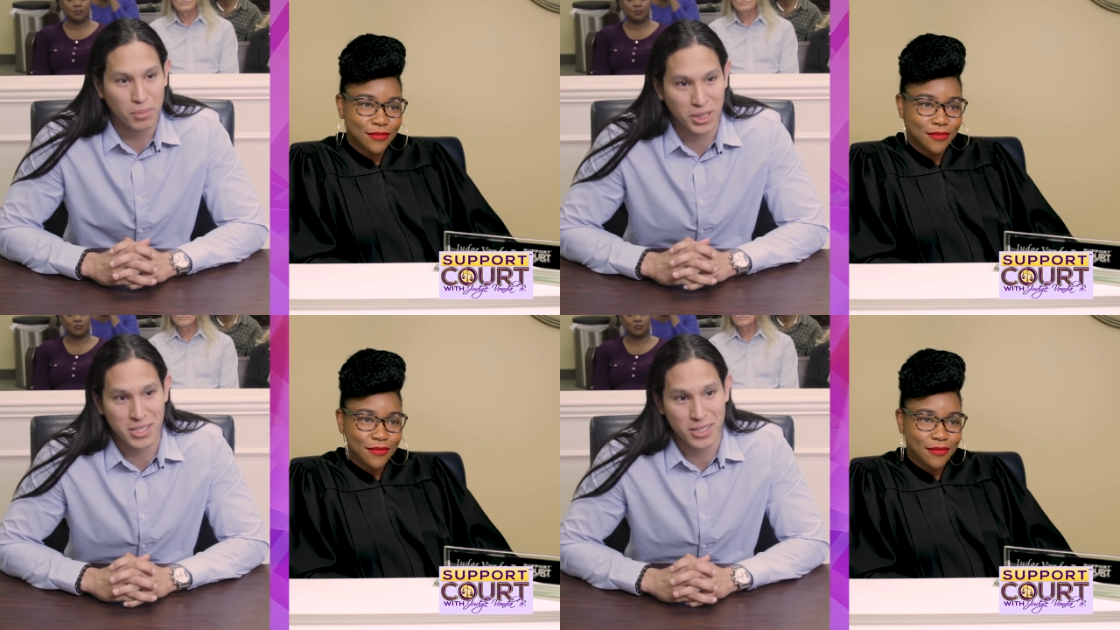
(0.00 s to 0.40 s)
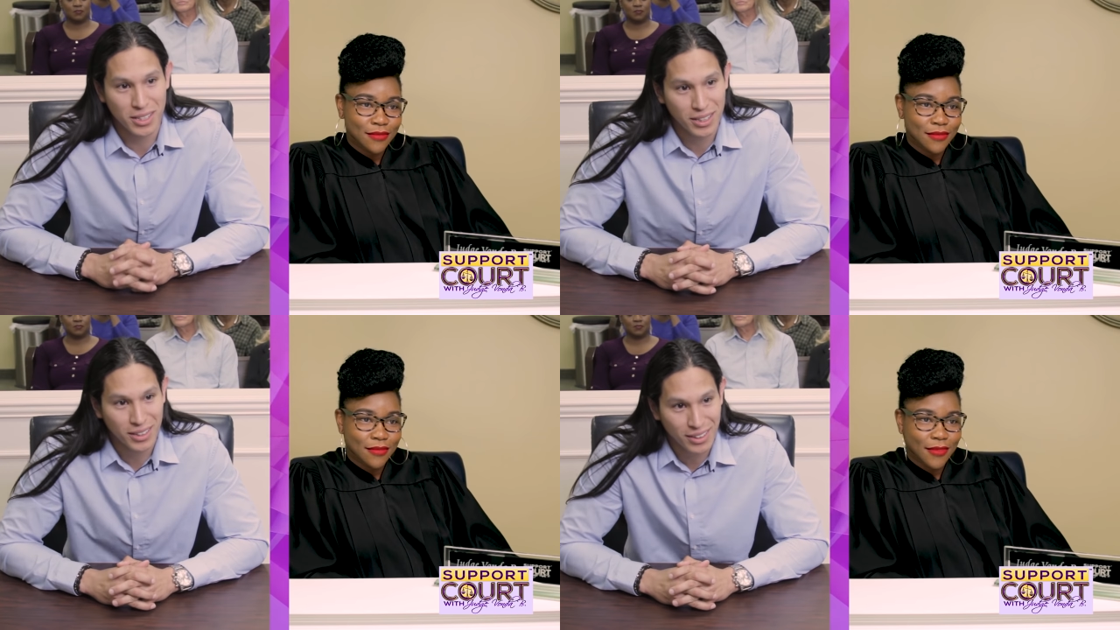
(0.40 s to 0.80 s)

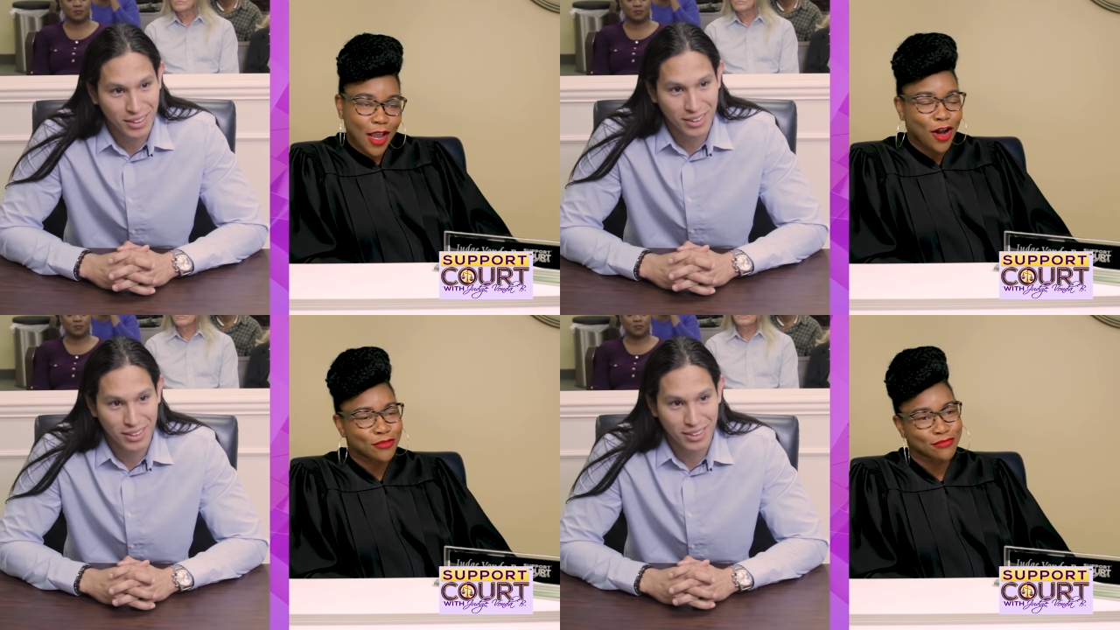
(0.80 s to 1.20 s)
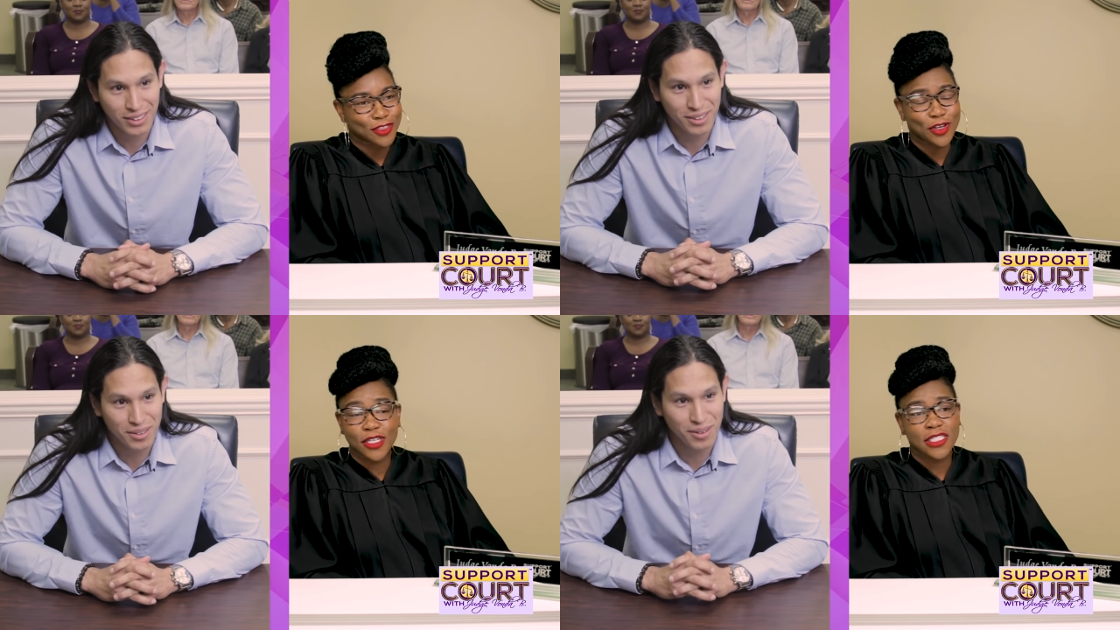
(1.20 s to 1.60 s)
Speaker 1: Melissa.
Speaker 2: So
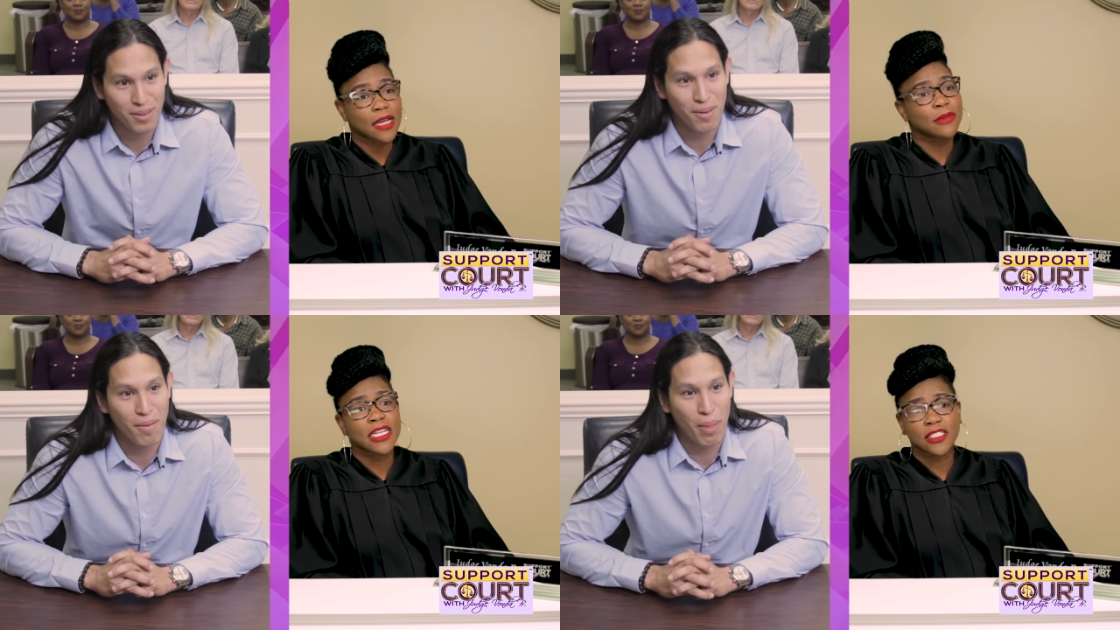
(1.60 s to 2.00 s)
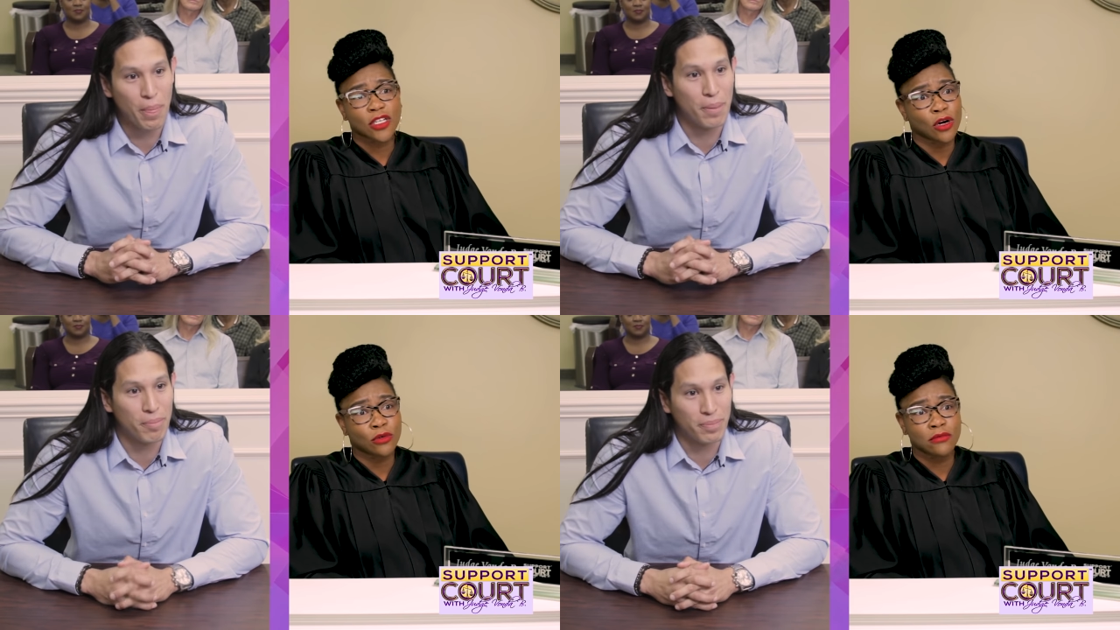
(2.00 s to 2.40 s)
you can take Melissa
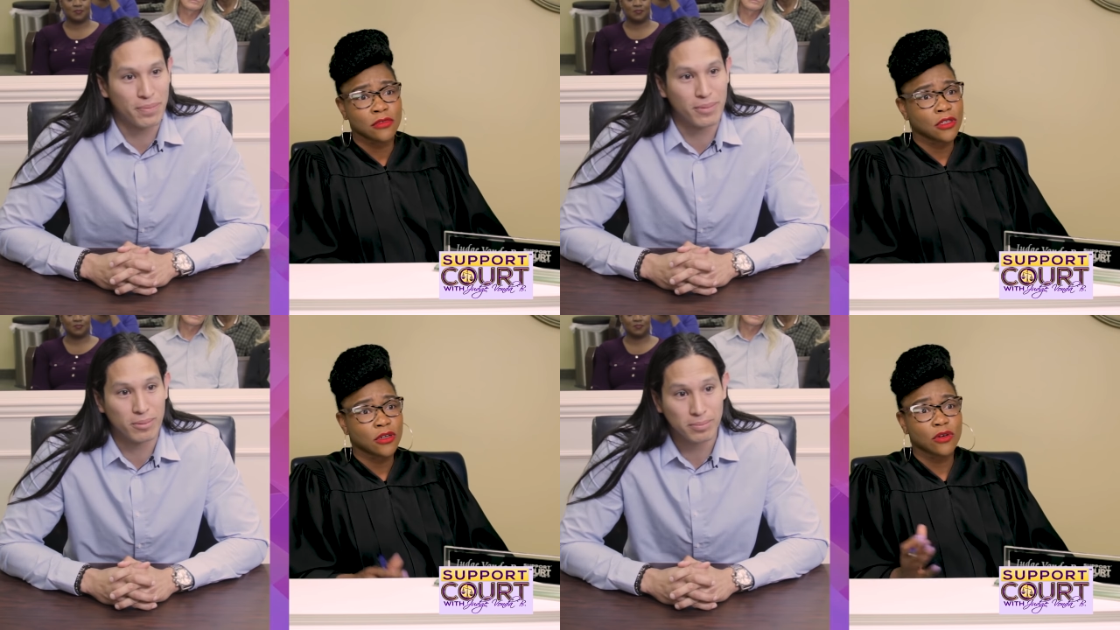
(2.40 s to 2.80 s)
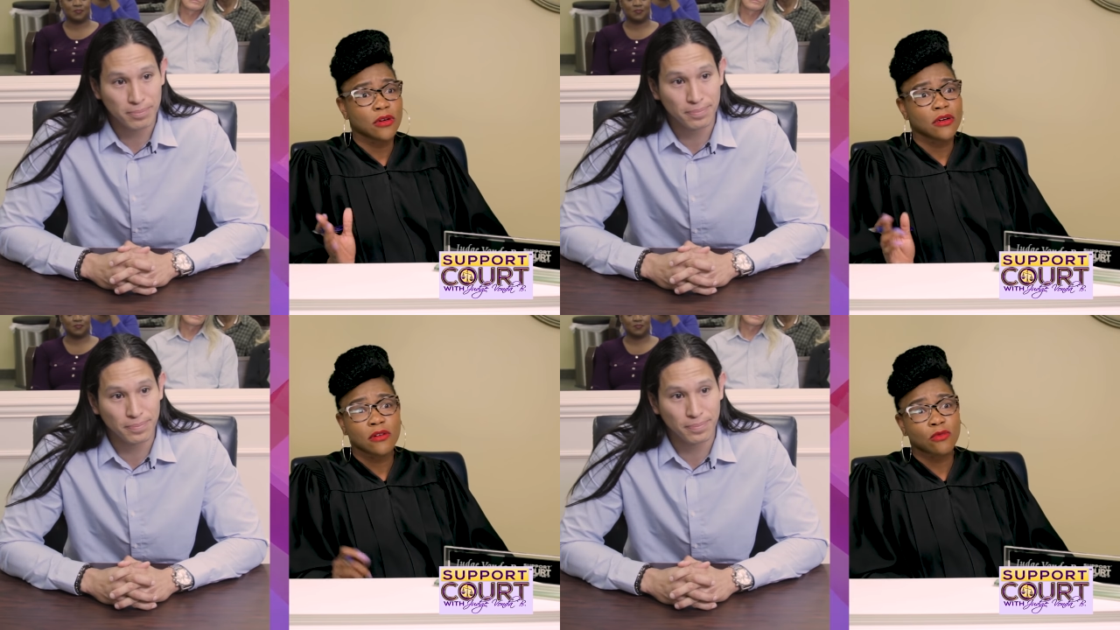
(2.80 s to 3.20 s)
on
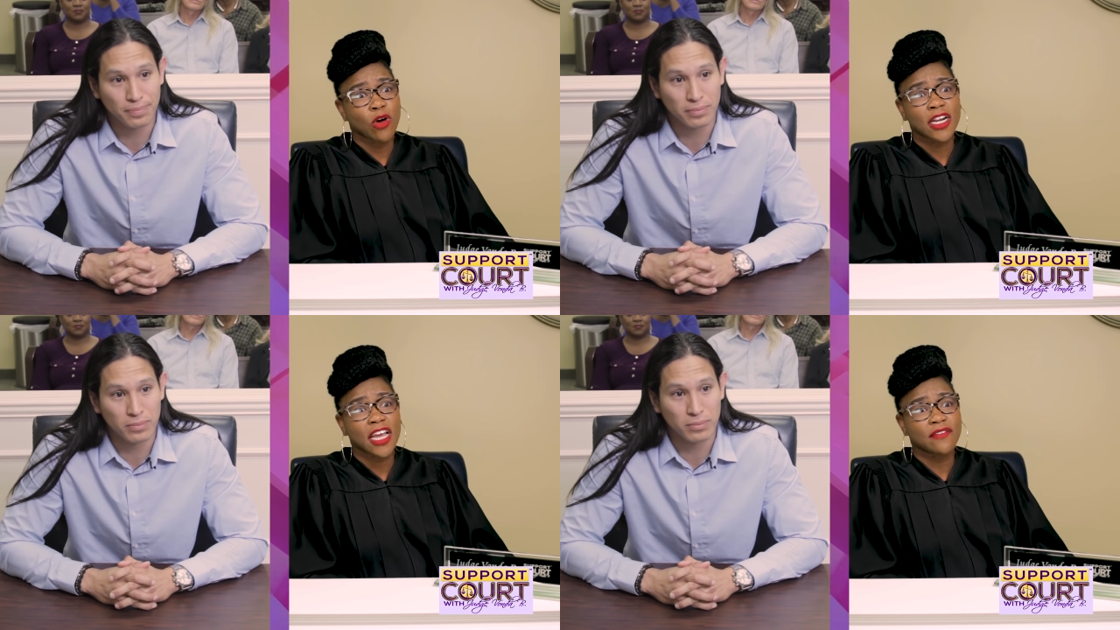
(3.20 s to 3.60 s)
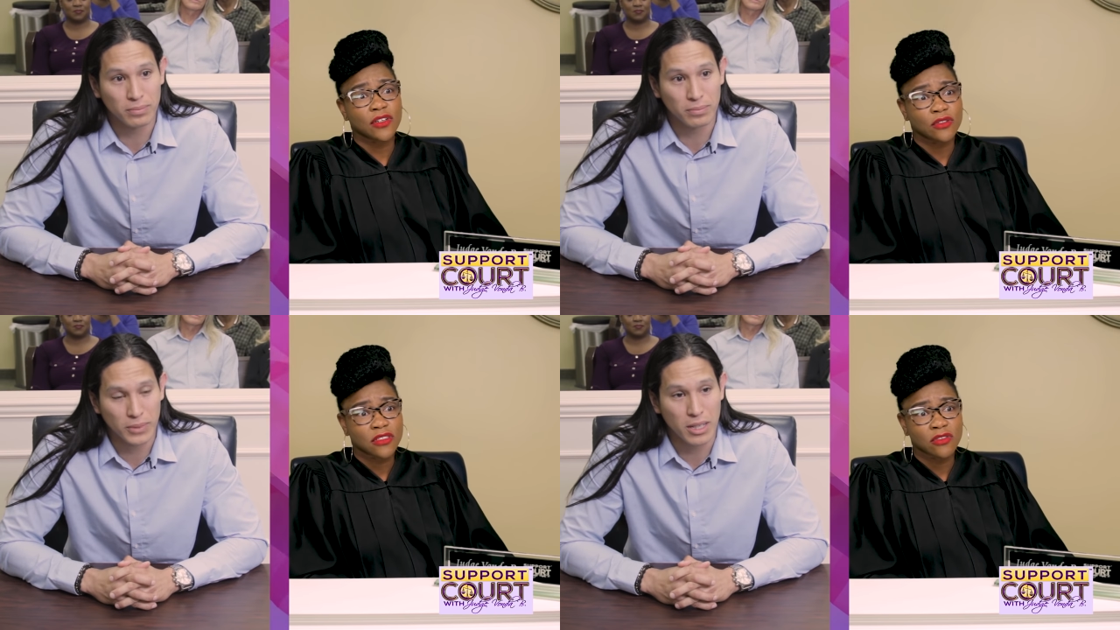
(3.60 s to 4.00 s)

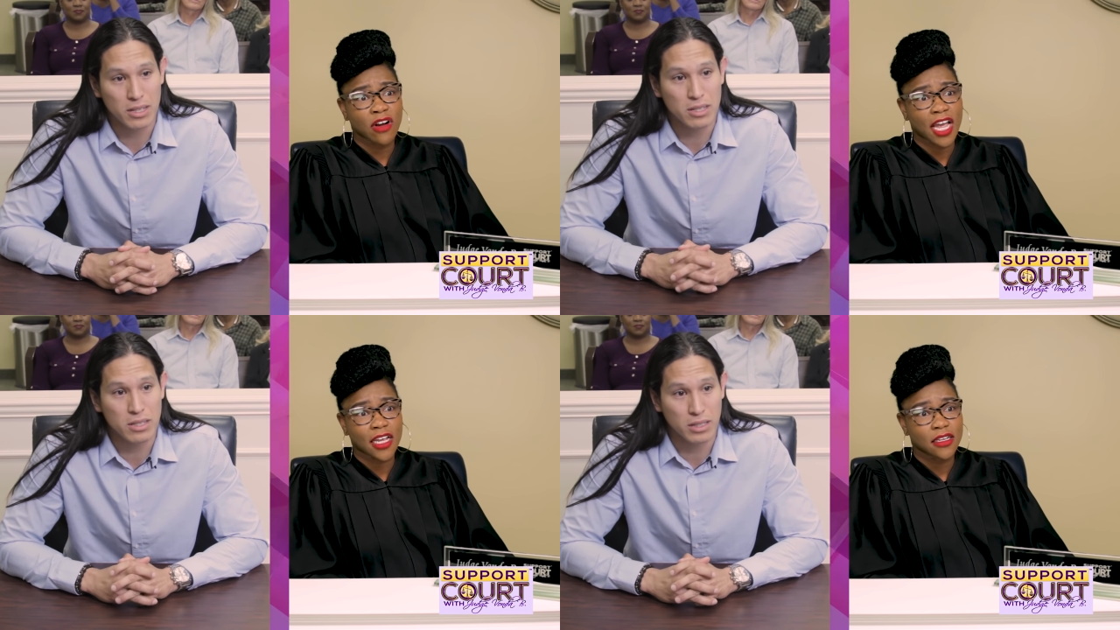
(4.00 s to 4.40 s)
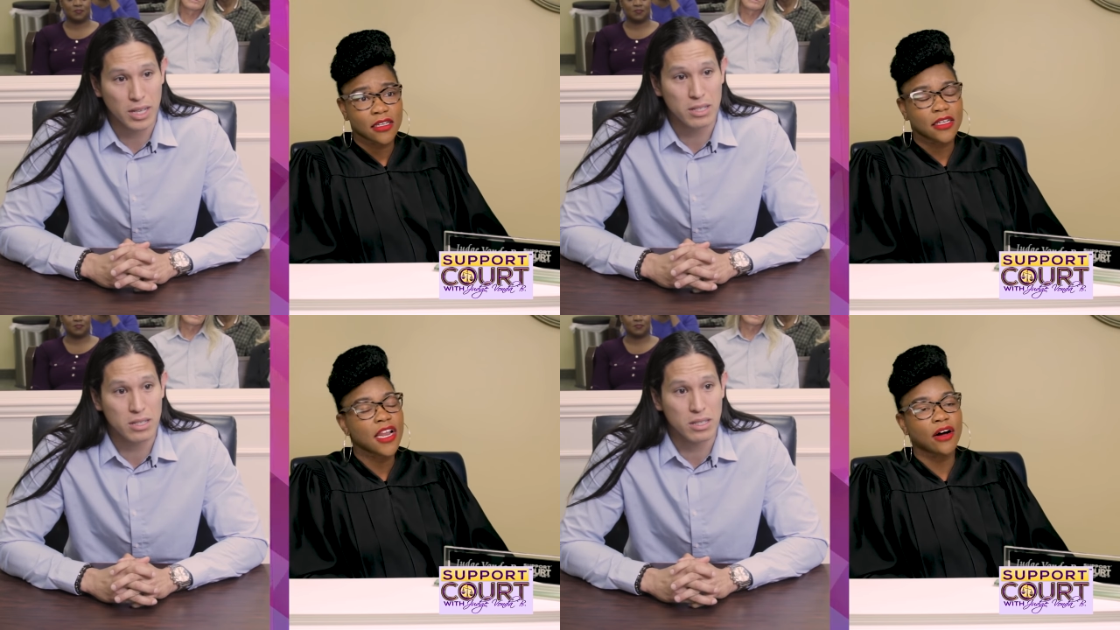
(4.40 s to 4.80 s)
rendezvous, right? Yes. No.